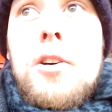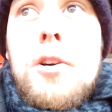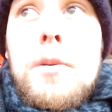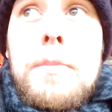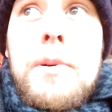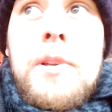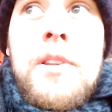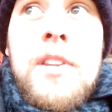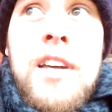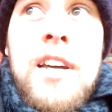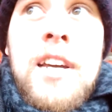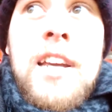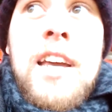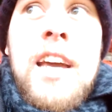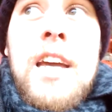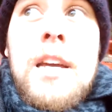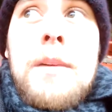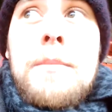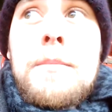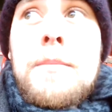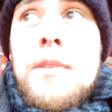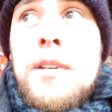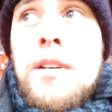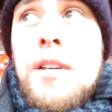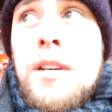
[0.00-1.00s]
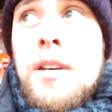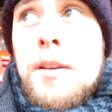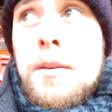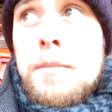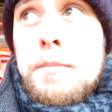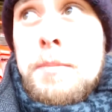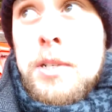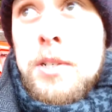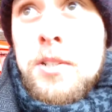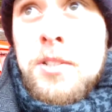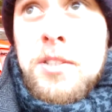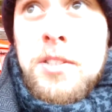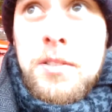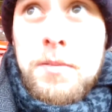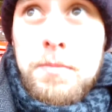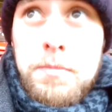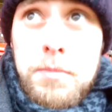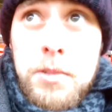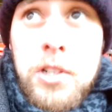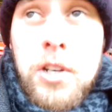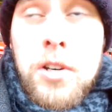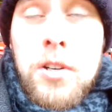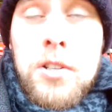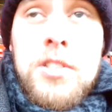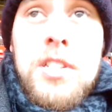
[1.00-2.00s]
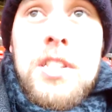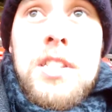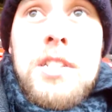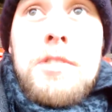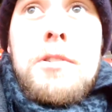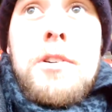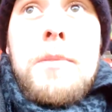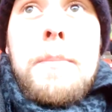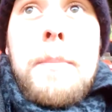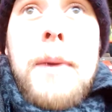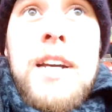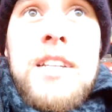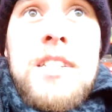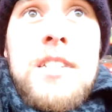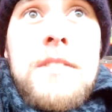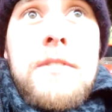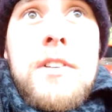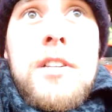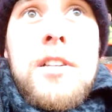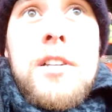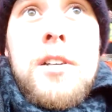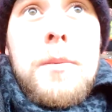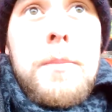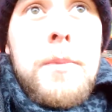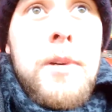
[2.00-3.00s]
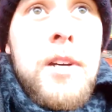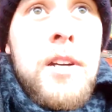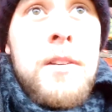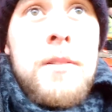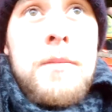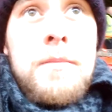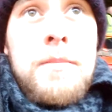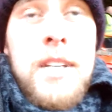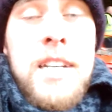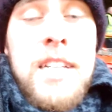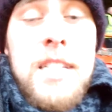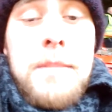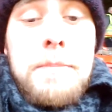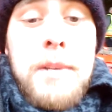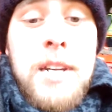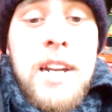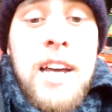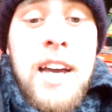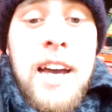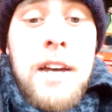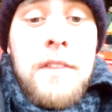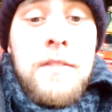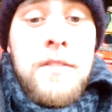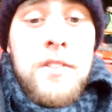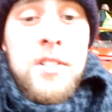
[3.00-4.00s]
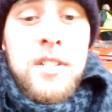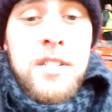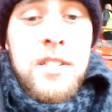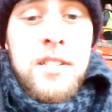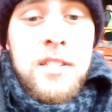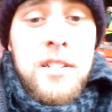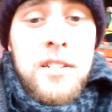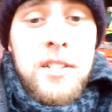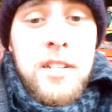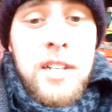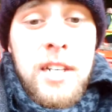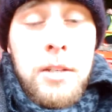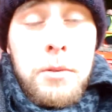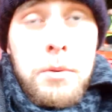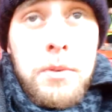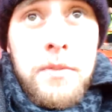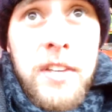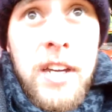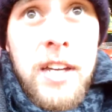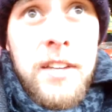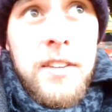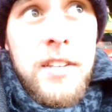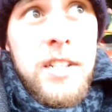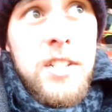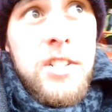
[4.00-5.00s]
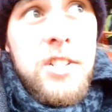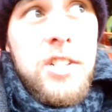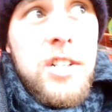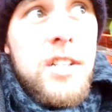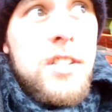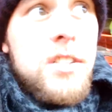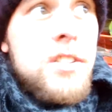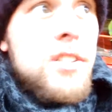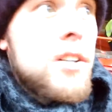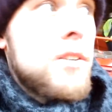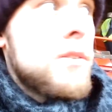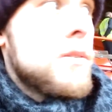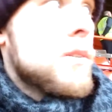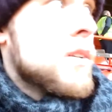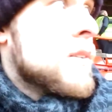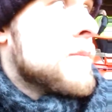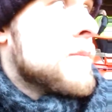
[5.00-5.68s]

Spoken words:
up in their game because York City are a massive club, and it's been hard for City to deal with that this year, so